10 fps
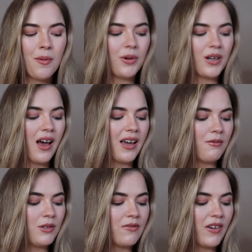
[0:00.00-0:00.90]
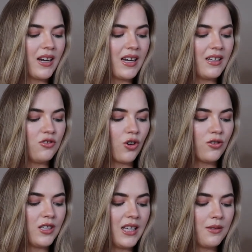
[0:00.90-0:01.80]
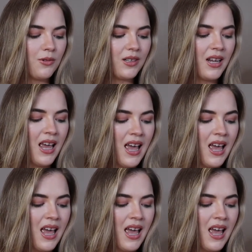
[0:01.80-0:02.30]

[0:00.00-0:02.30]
but I was very drawn to this one